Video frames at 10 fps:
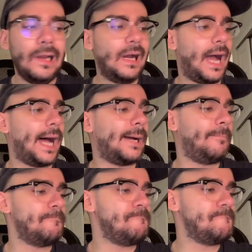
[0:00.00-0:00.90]

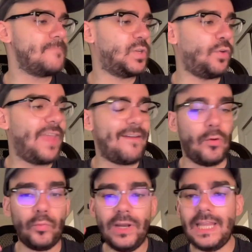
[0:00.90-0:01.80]
So if you have a
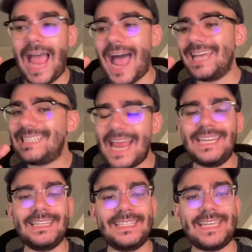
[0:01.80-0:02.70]
really high
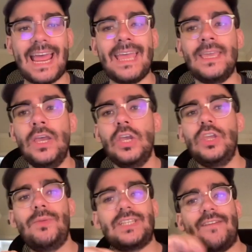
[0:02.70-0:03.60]
attendance day,
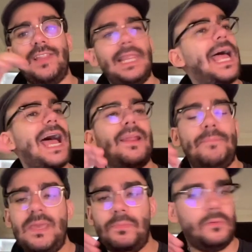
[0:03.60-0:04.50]
you may just have a lot of
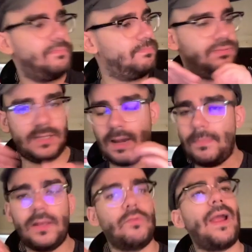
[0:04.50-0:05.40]
people
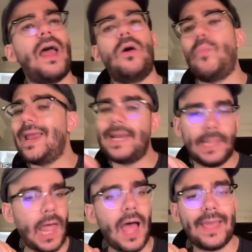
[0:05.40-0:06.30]
stumbling around, waiting
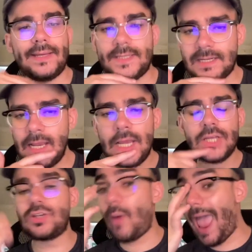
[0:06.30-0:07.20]
in lines.
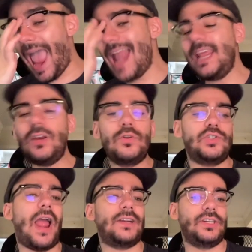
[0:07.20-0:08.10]
So any new
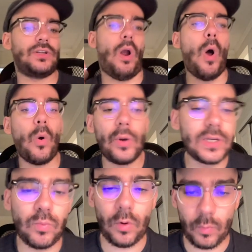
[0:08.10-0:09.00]
attractions are
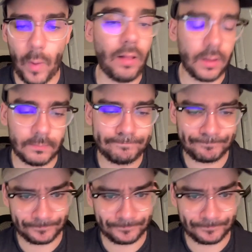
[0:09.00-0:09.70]
always welcome.